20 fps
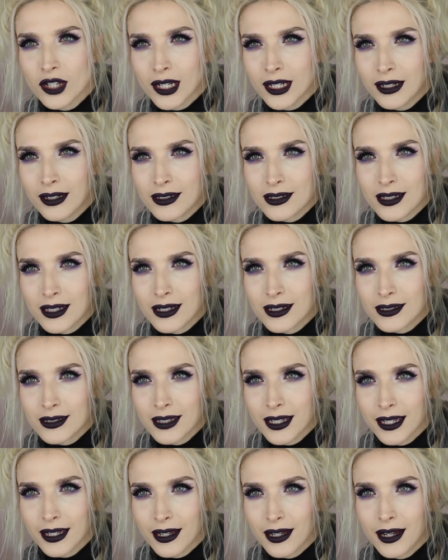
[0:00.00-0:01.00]
shade is
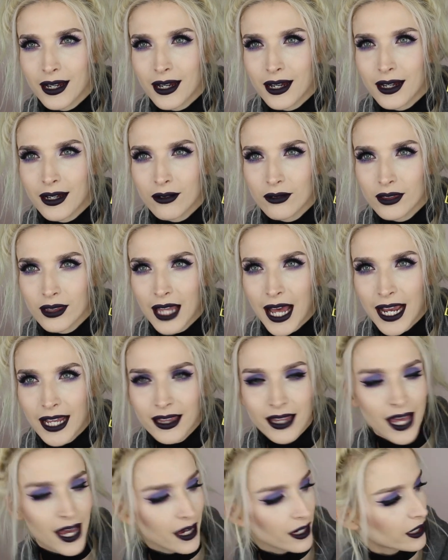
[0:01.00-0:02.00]
this? Like a
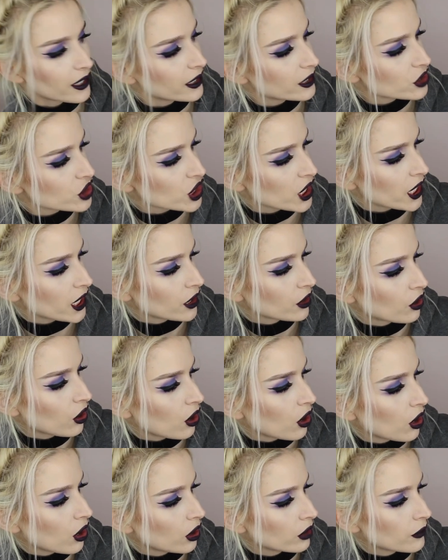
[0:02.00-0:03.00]
lilac kind of shade
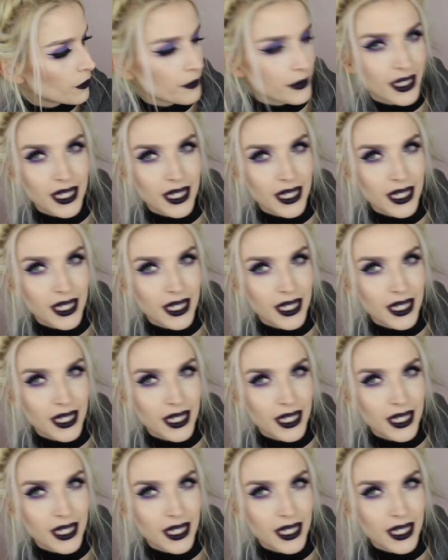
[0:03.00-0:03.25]
called